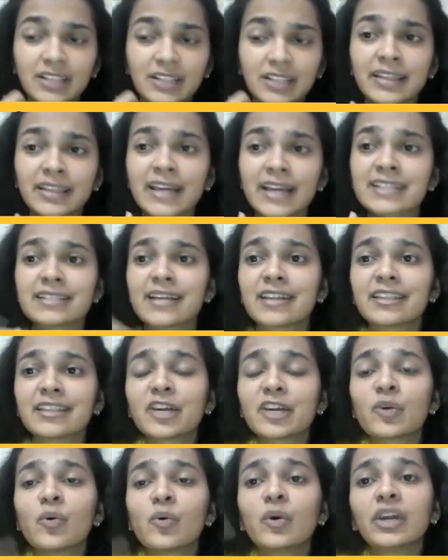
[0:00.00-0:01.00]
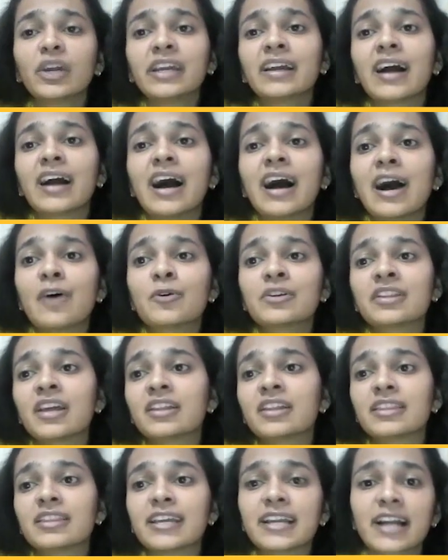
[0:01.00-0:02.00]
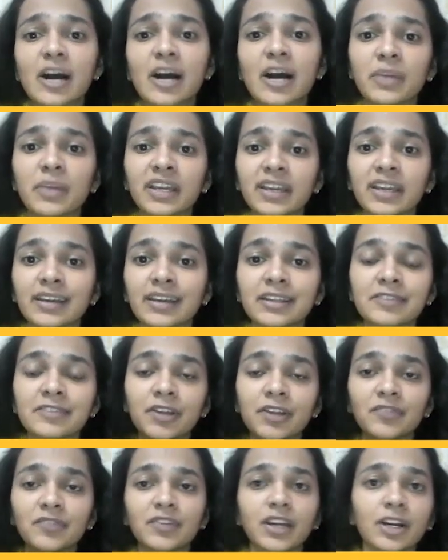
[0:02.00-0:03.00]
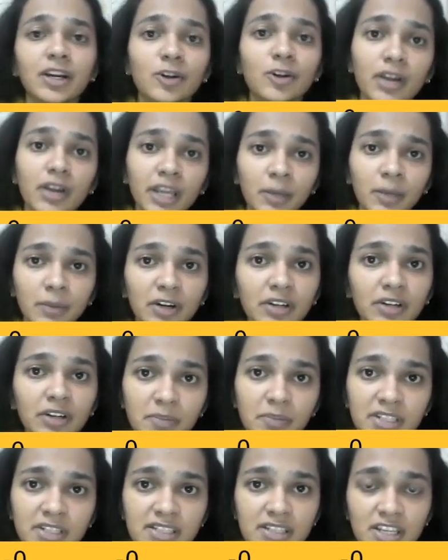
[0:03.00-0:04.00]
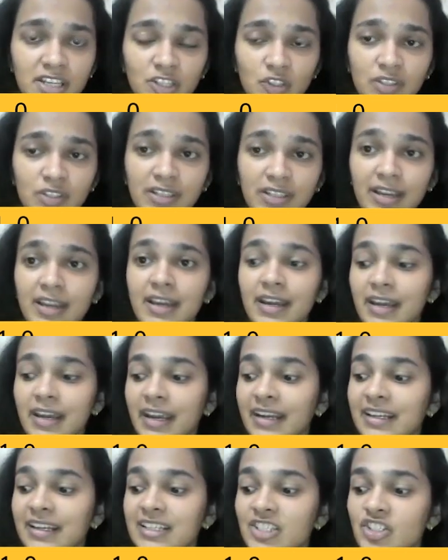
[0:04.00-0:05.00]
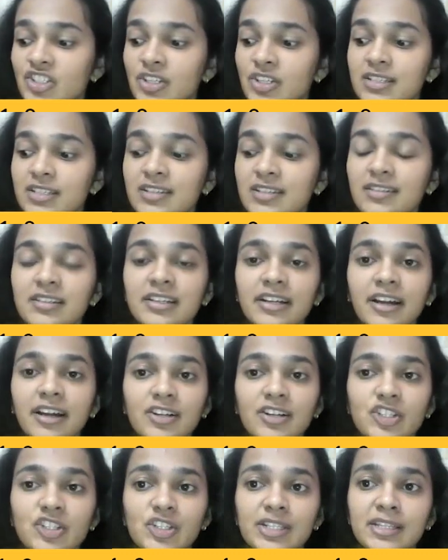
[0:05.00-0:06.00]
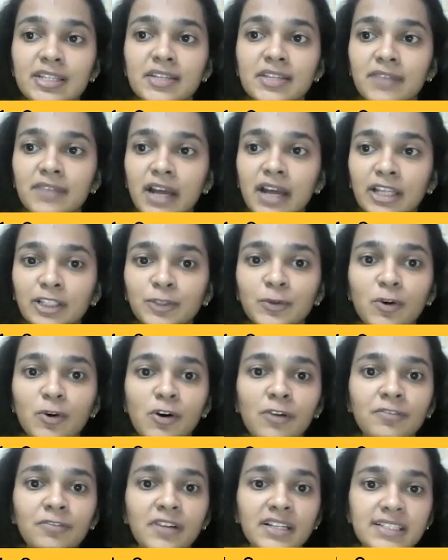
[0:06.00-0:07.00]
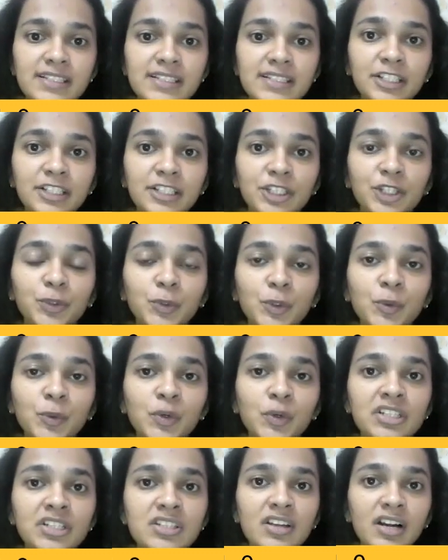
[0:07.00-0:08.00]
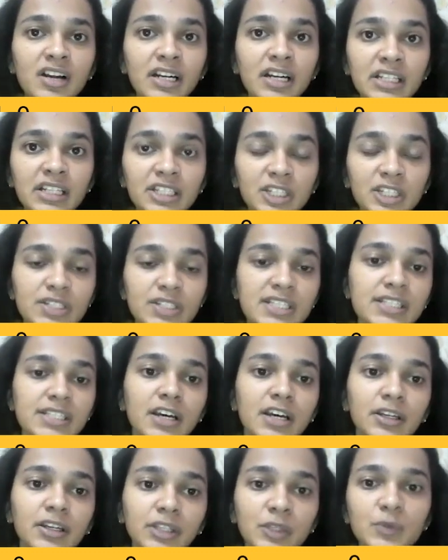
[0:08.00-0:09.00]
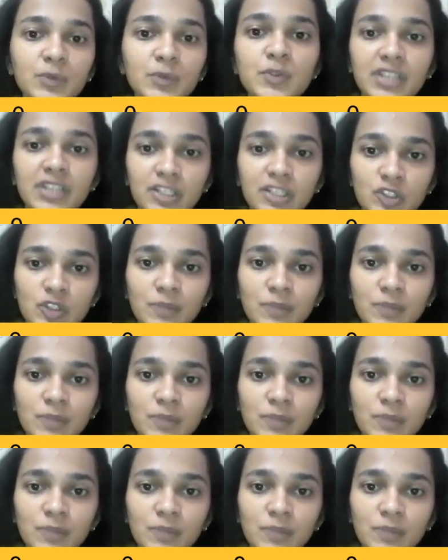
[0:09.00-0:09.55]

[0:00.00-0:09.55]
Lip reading: There's nothing going out, nothing coming in when we are talking about depreciation. It is just a reduction in the value of asset due to its continuous usage.